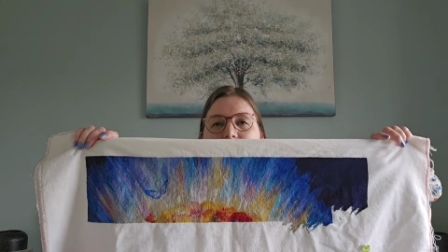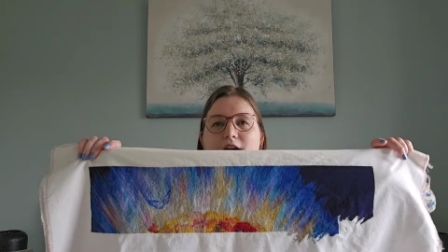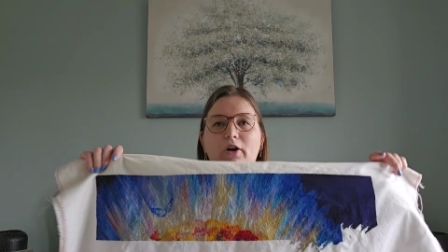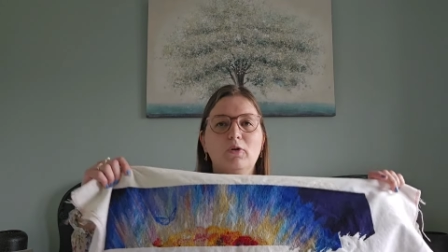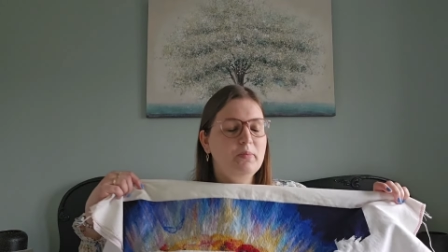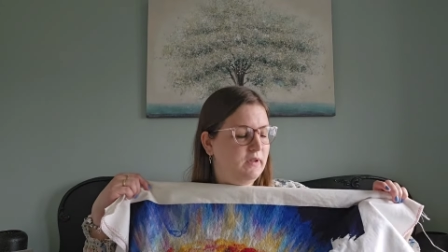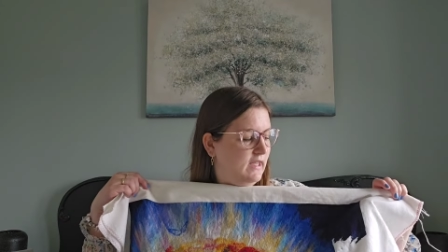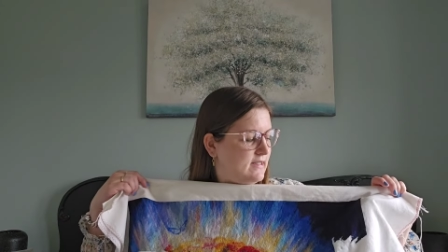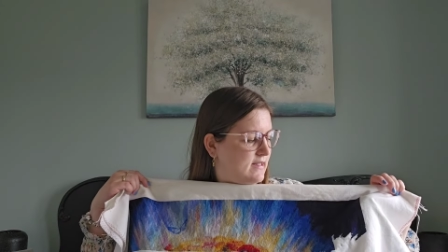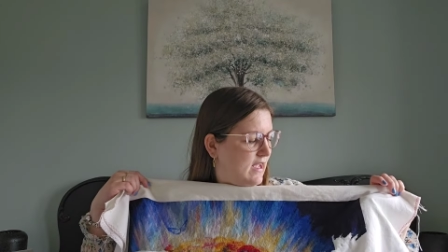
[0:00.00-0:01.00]
I hope
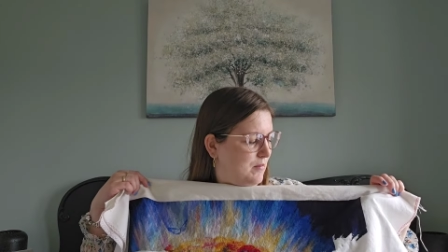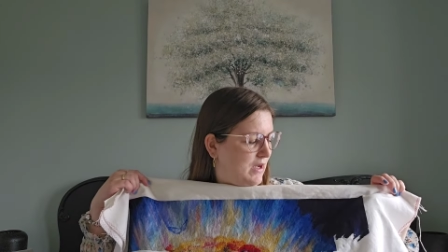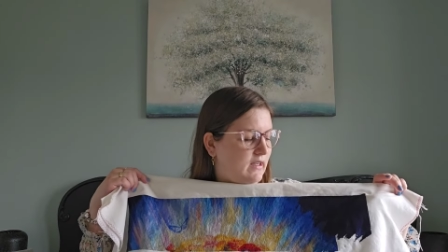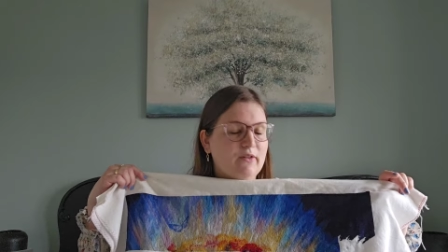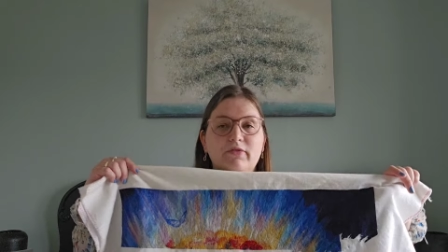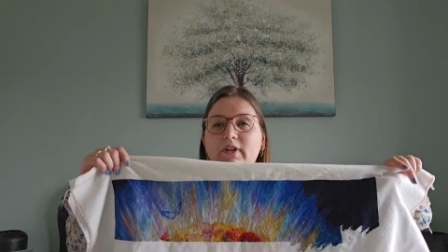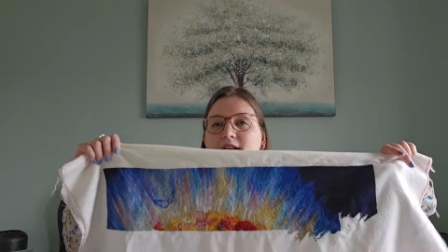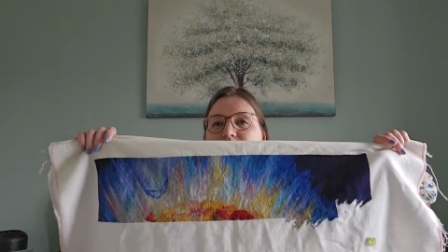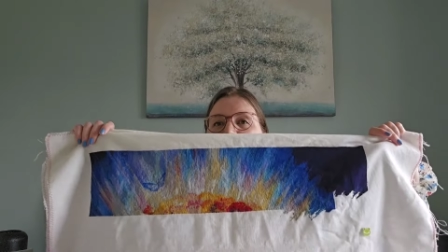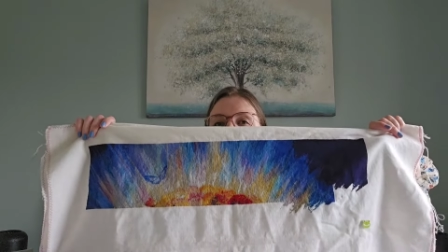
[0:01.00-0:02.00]
next time I can finish